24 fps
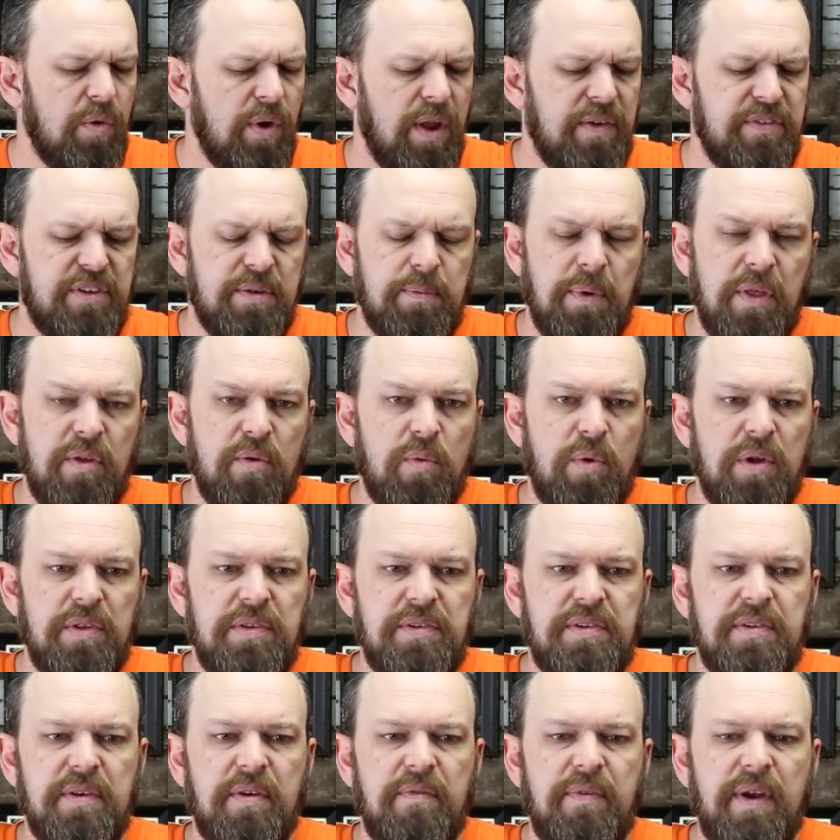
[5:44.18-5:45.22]
We have some other
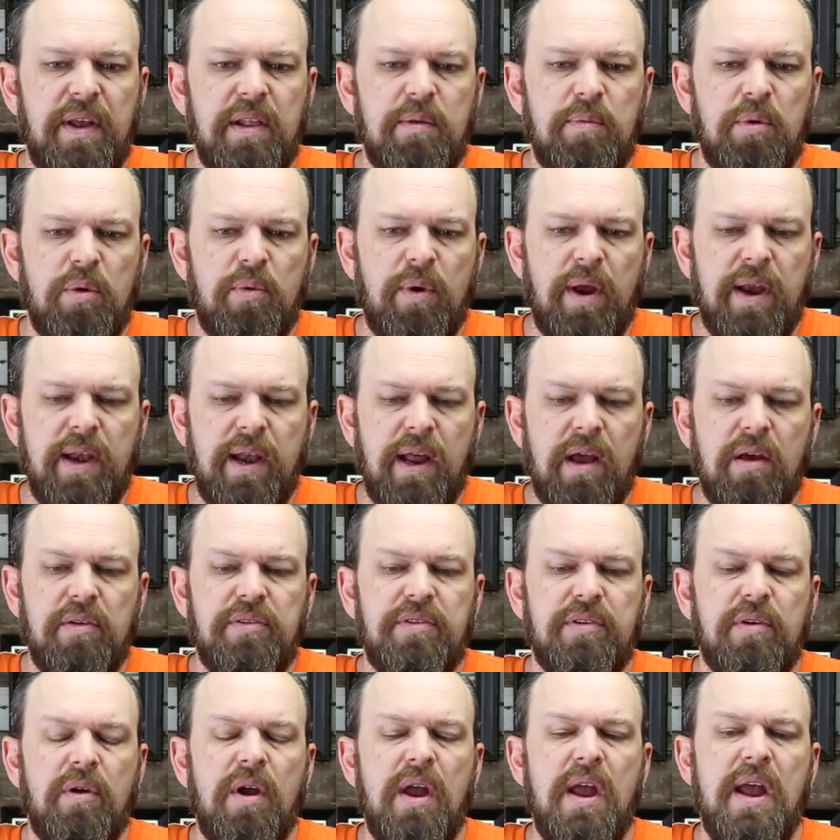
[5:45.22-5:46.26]
ones available right now.
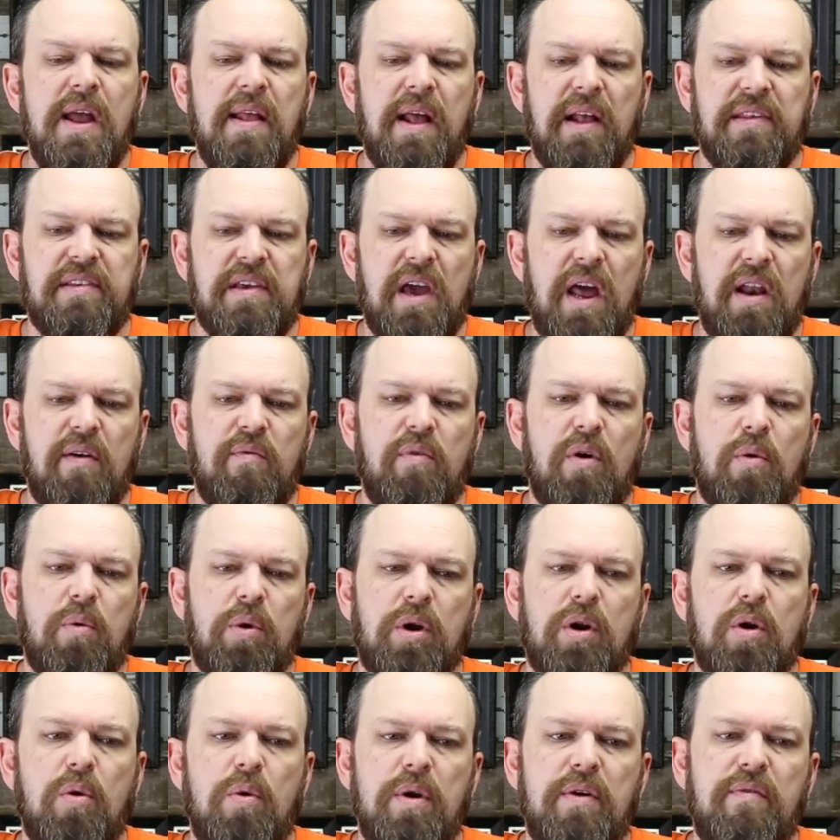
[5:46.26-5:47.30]
So that's kind of what
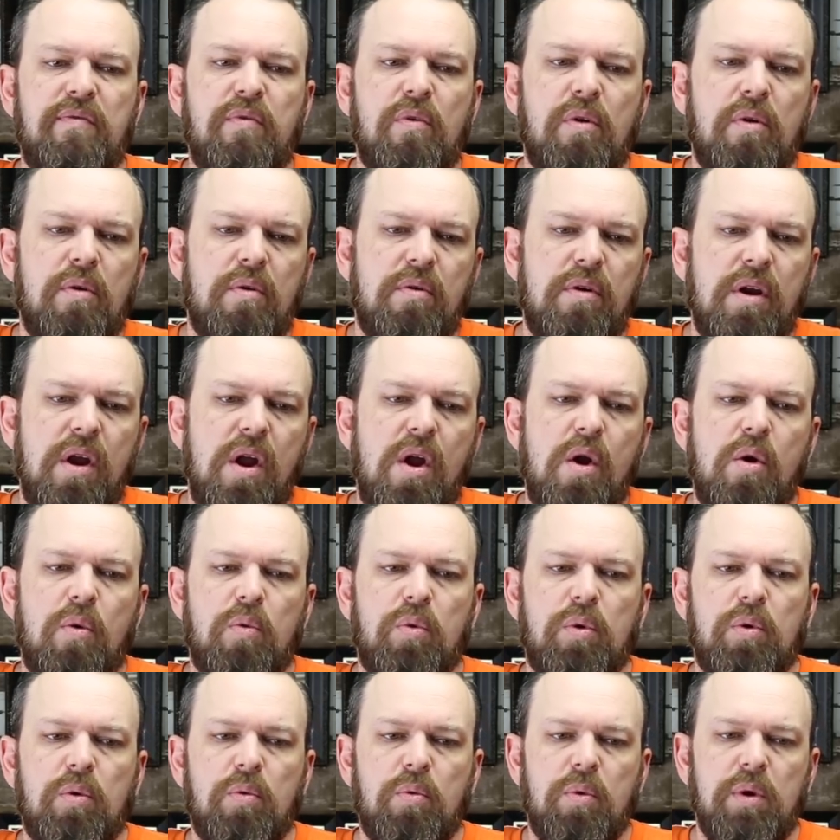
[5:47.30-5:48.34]
we're going for.
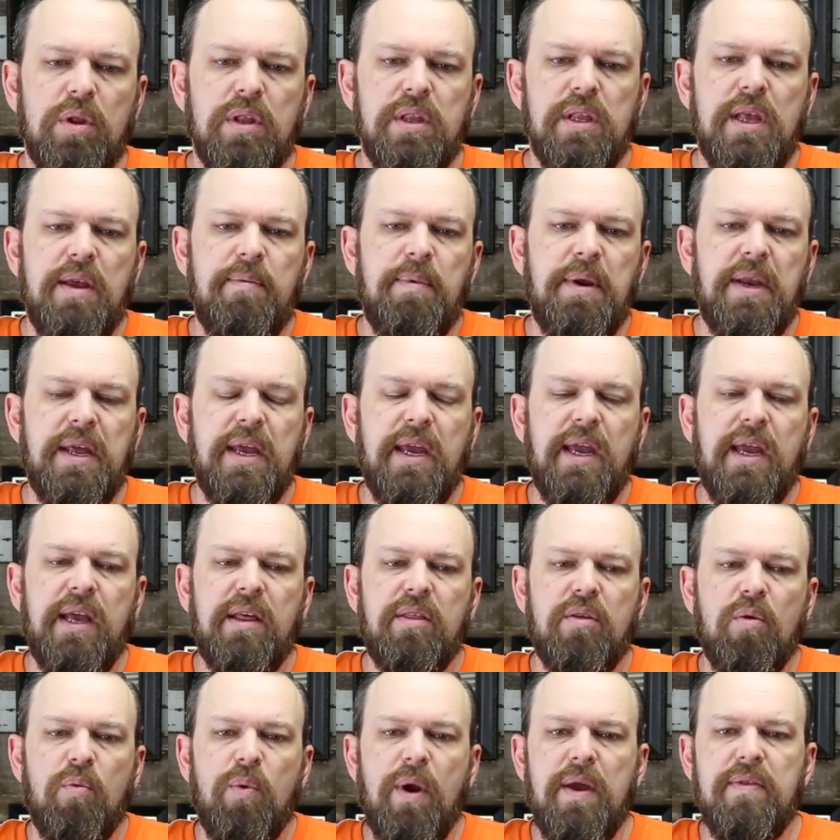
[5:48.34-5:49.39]
We're
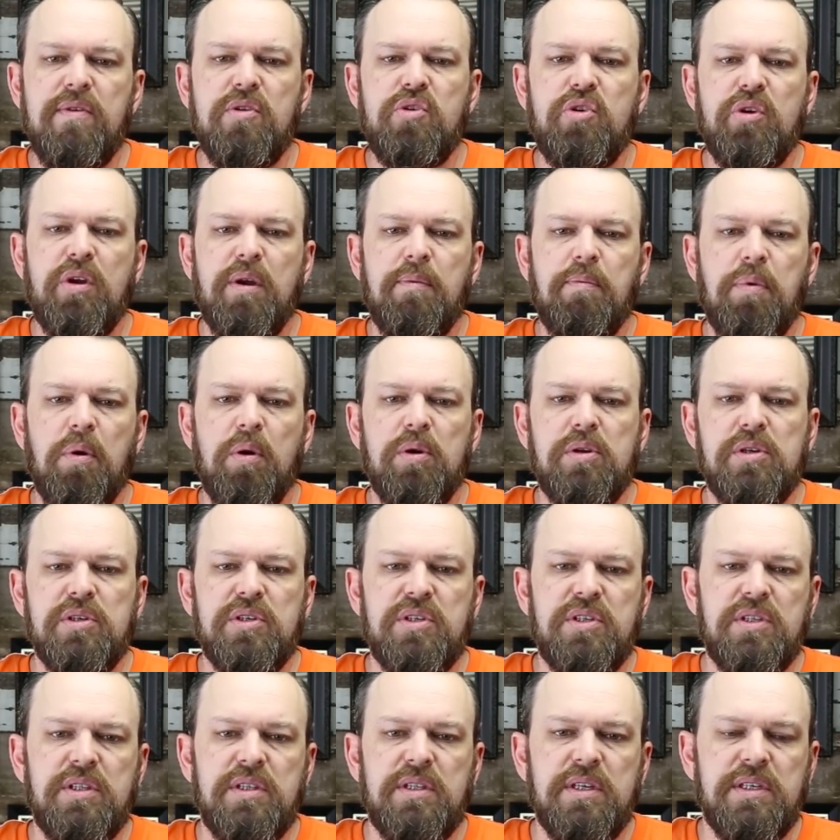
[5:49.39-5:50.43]
limiting the way that you can
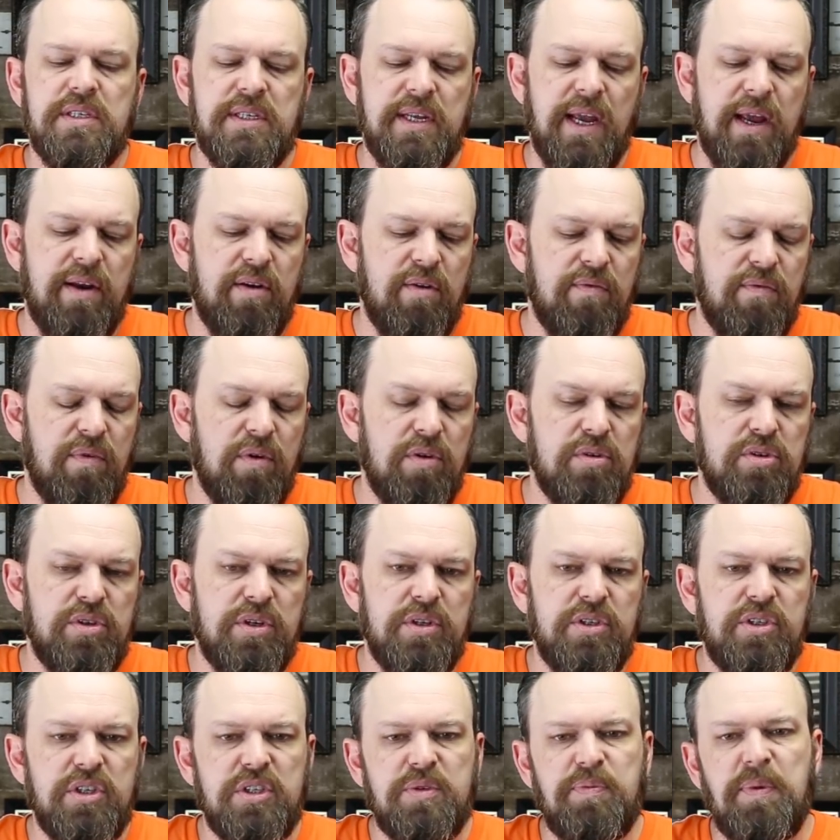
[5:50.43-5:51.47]
purchase the standard
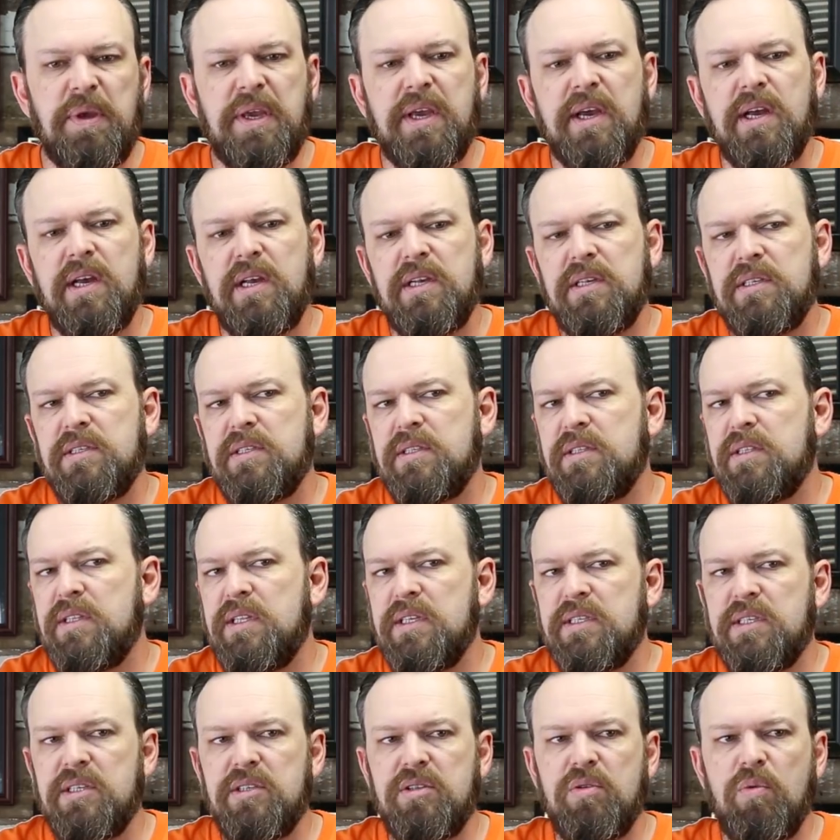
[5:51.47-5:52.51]
version just because
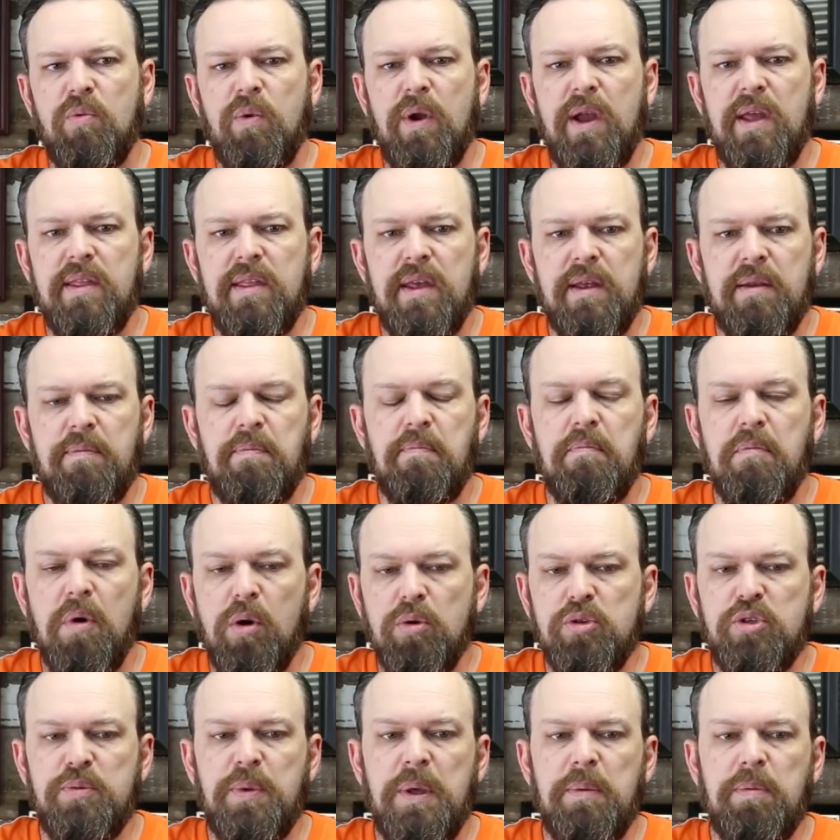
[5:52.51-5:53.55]
this is the way that
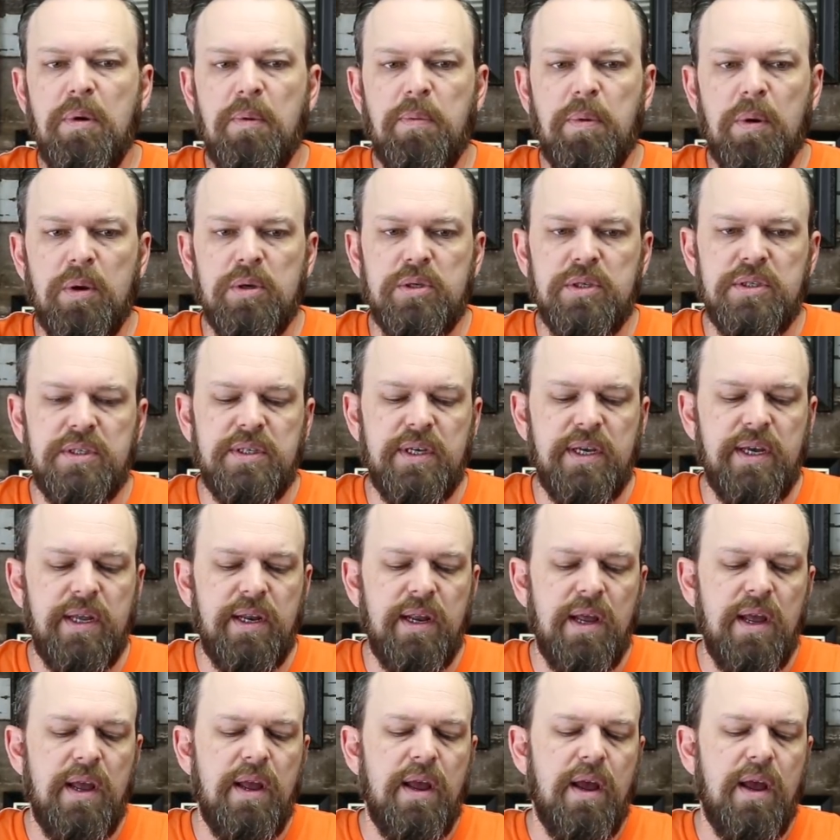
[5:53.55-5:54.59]
most people purchase it.